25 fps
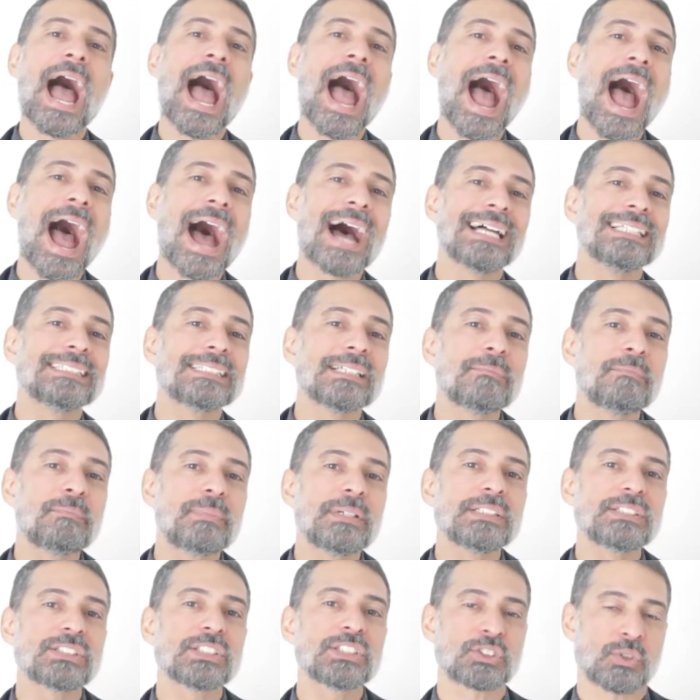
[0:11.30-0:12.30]
As a
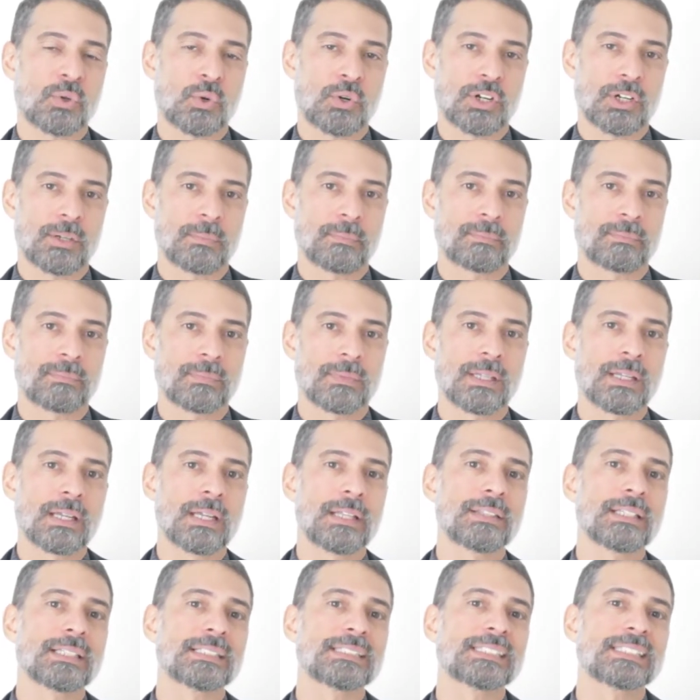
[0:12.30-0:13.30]
business owner,
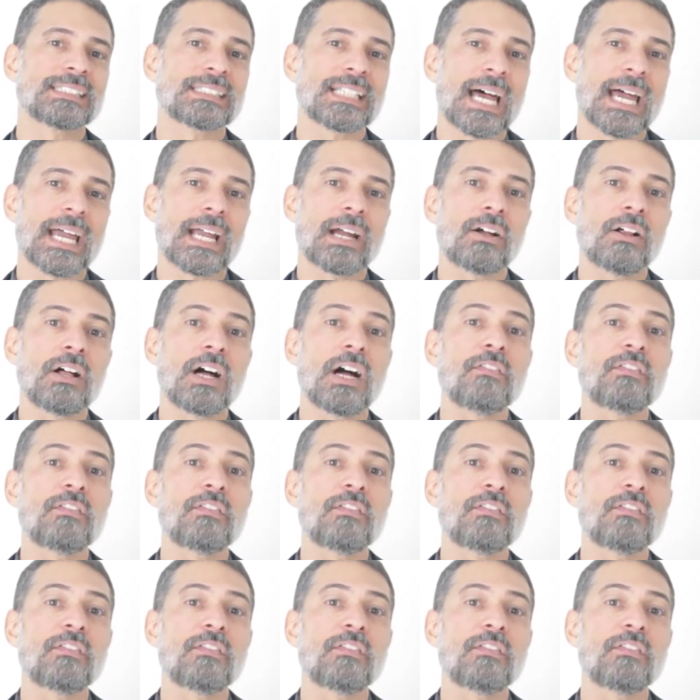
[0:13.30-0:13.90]
the cycle